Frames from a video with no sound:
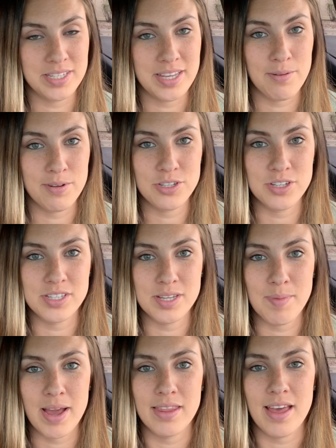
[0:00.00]
sandwiches in
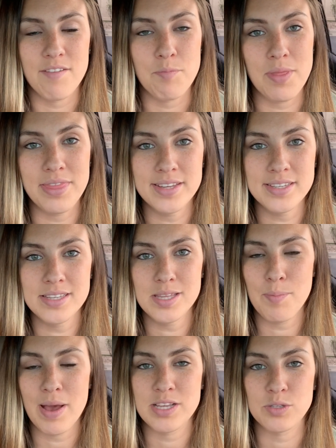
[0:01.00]
my life, but this is the
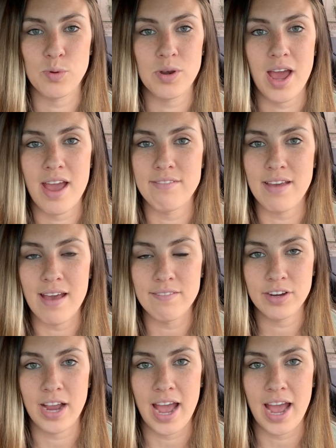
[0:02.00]
best one I've ever